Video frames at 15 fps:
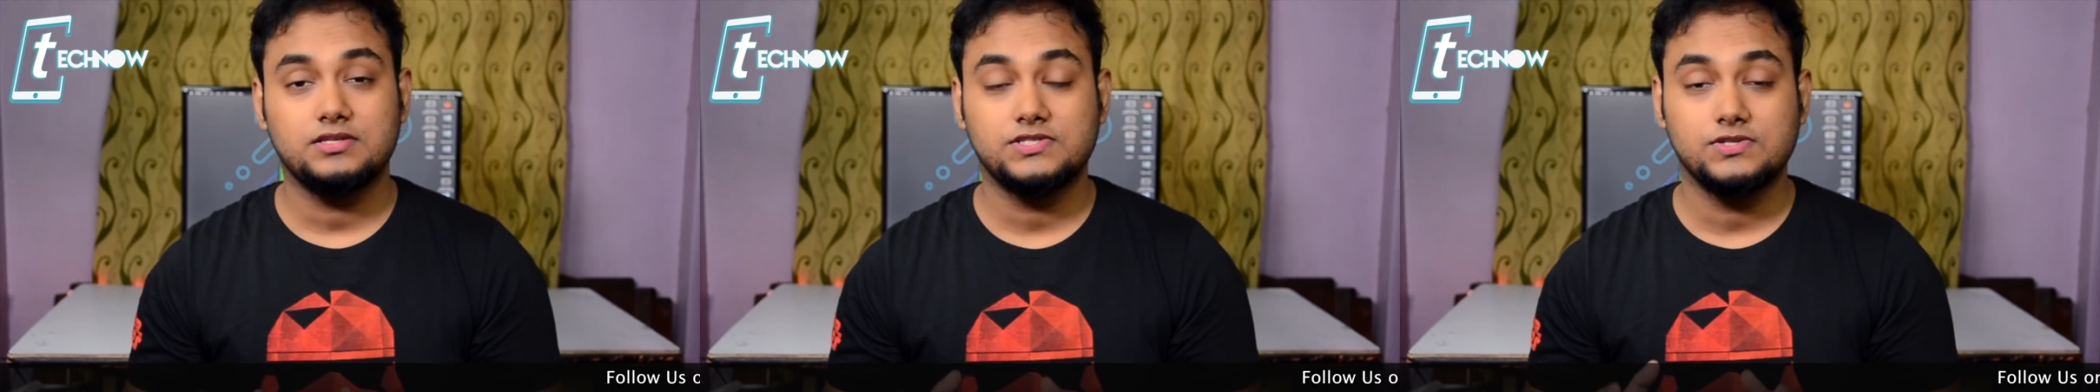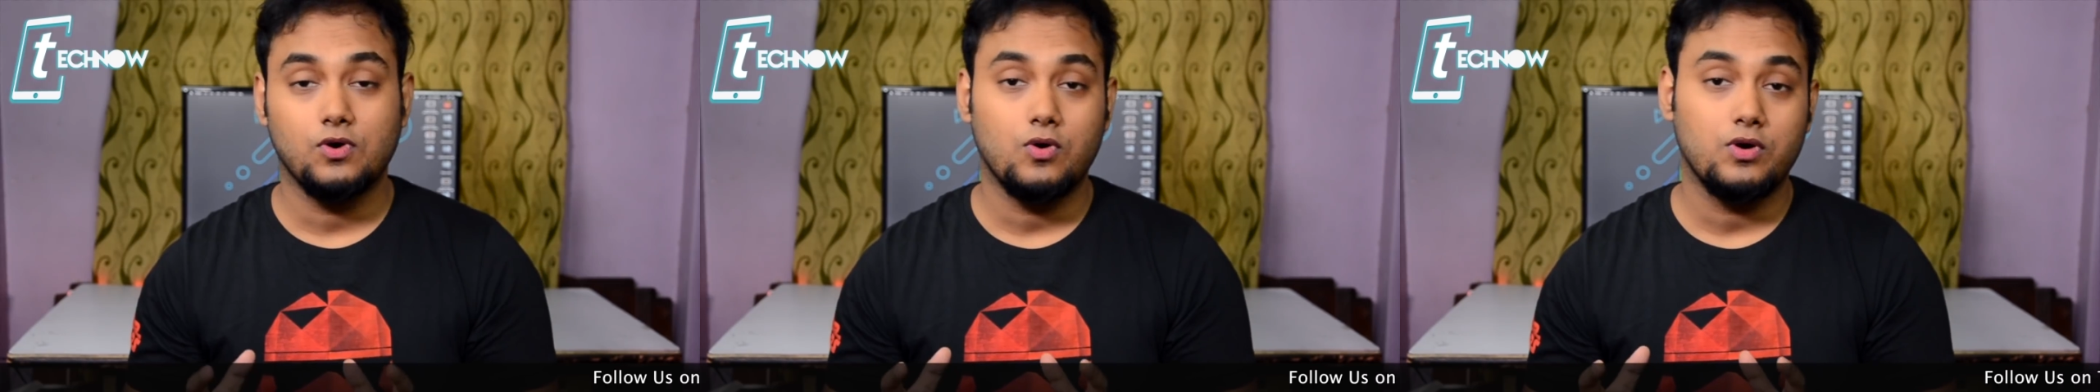
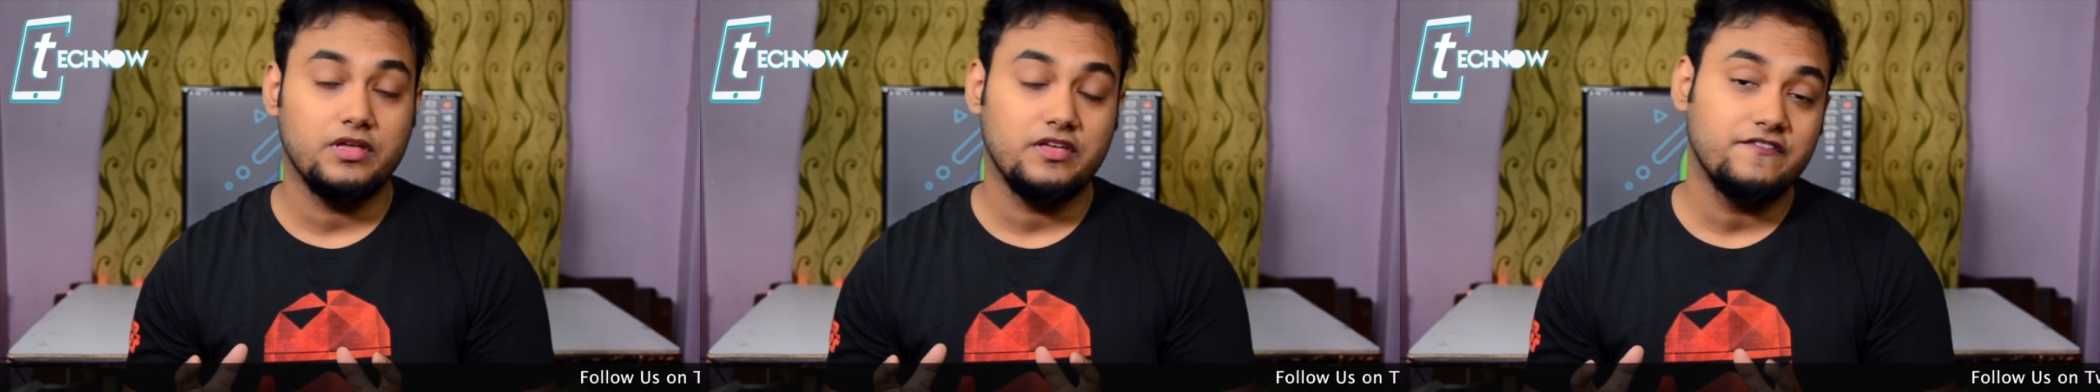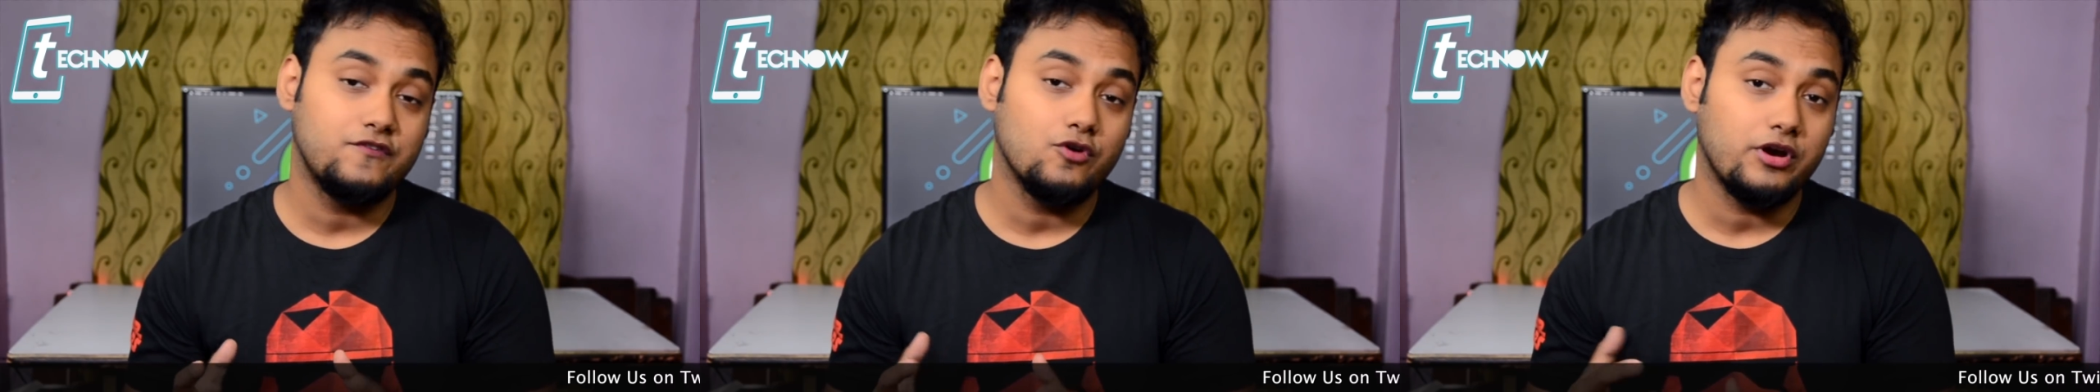so
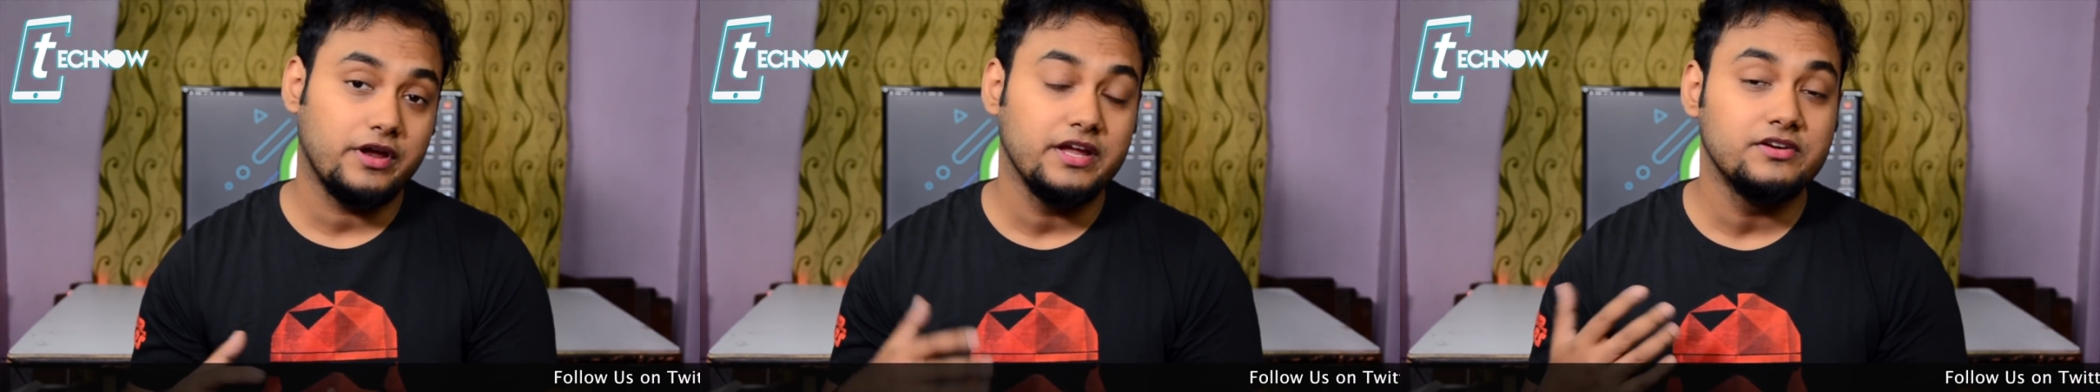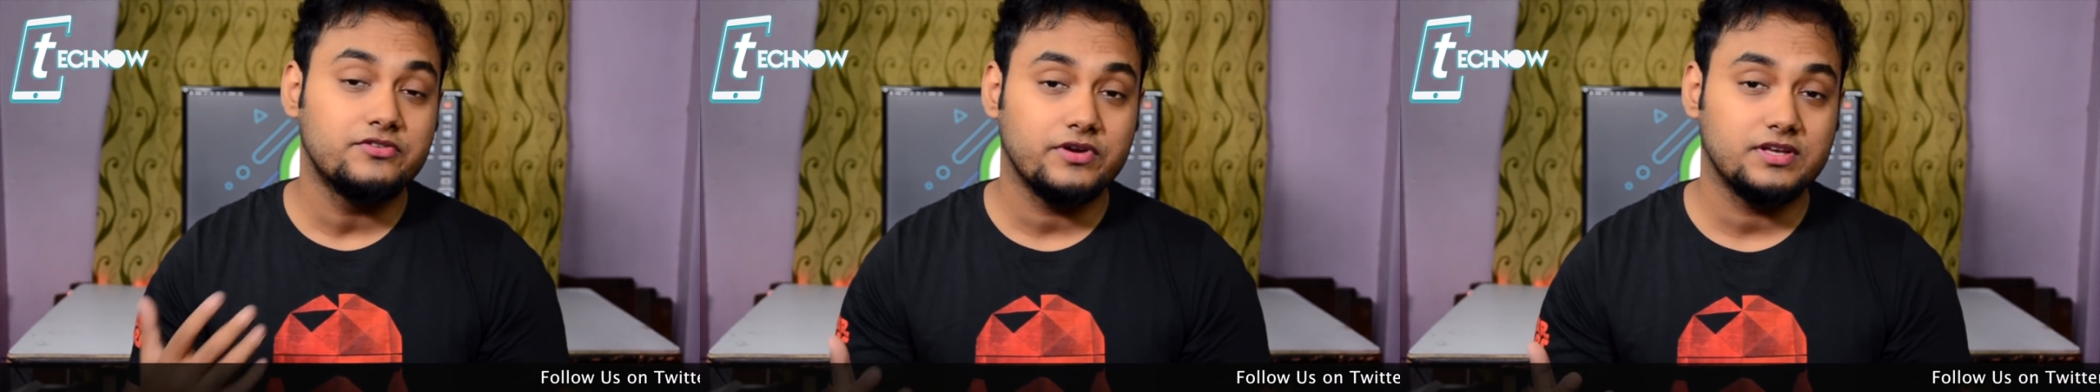if you're
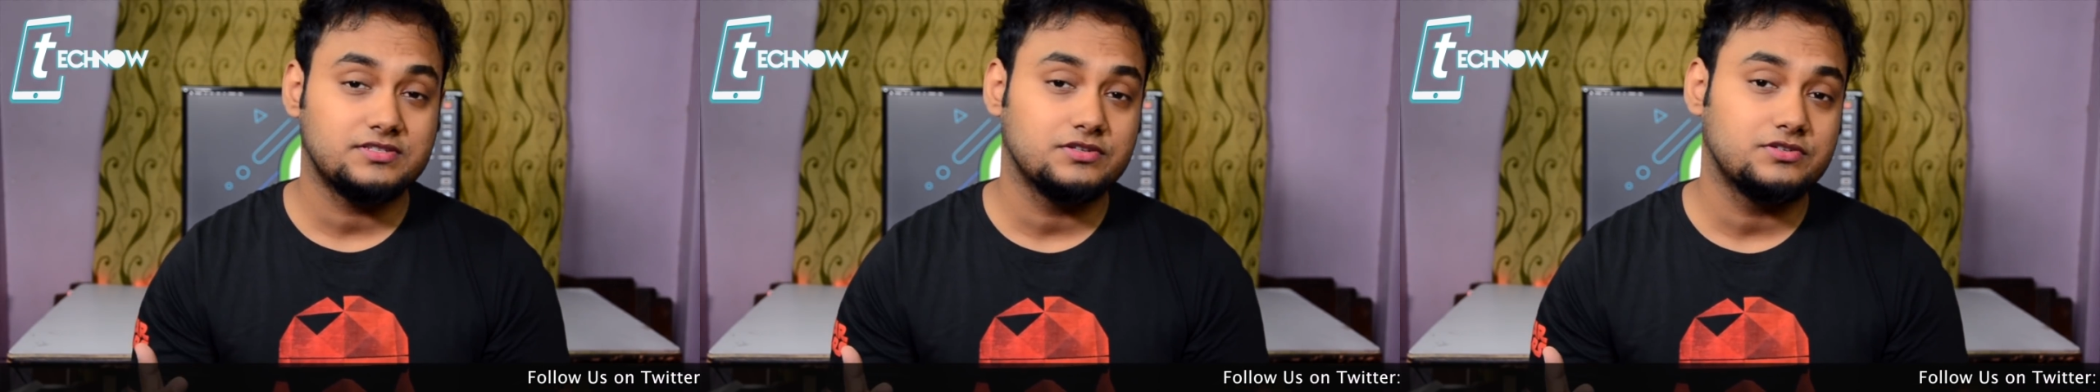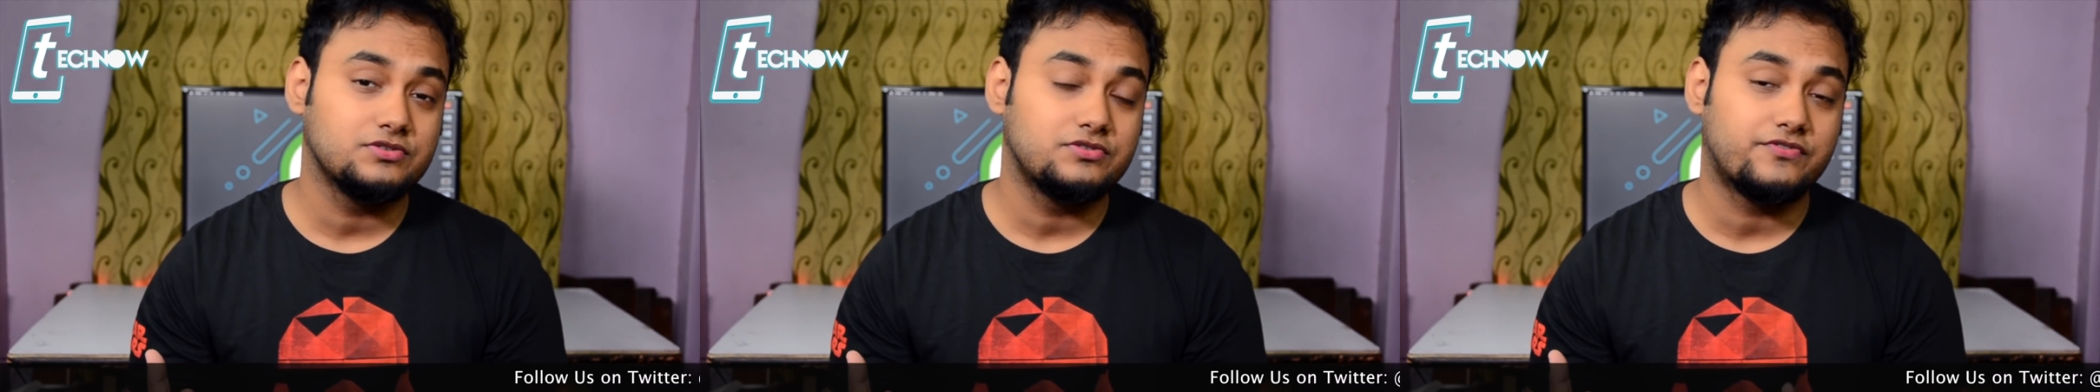
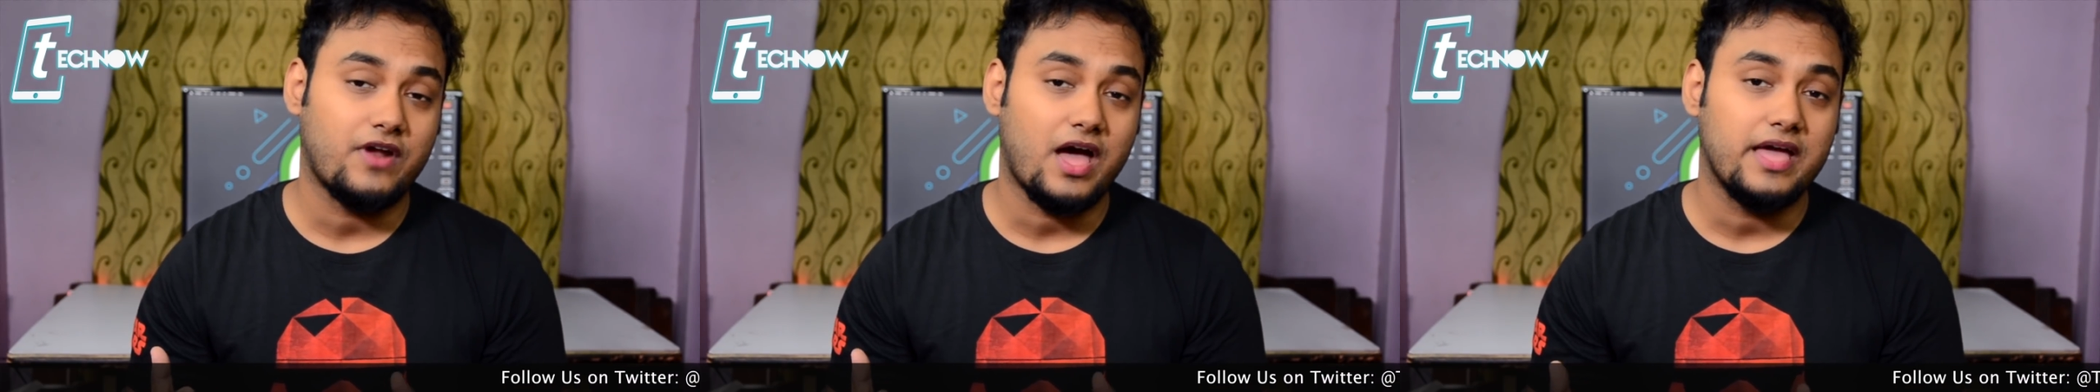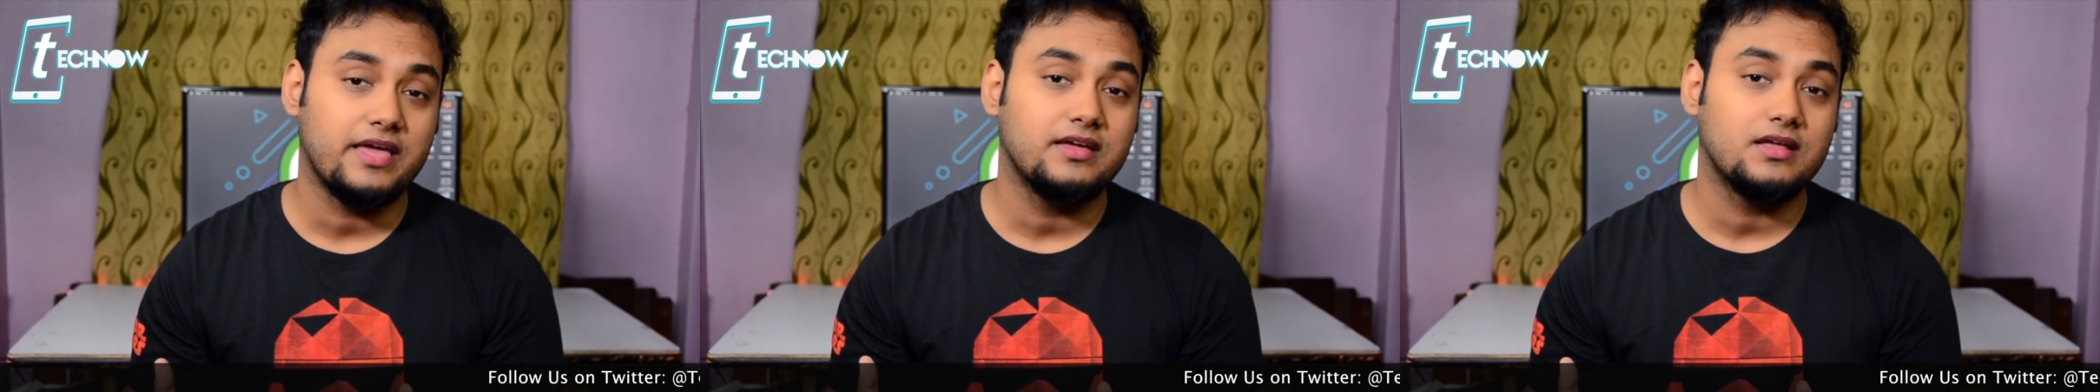interested to
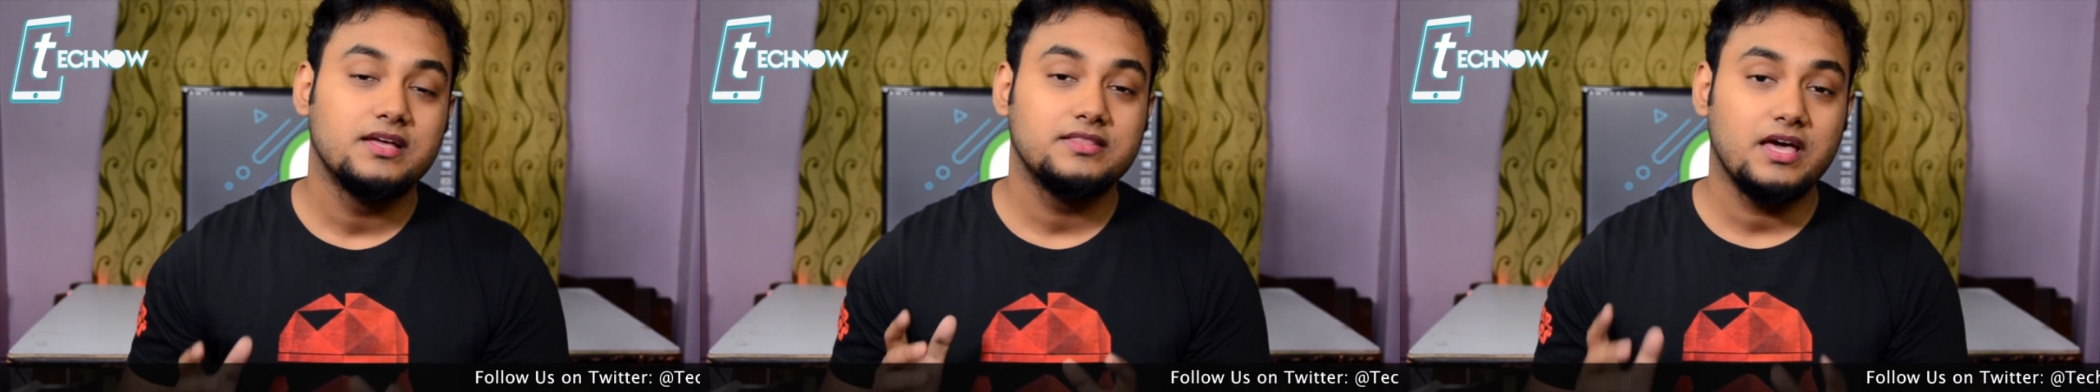try it,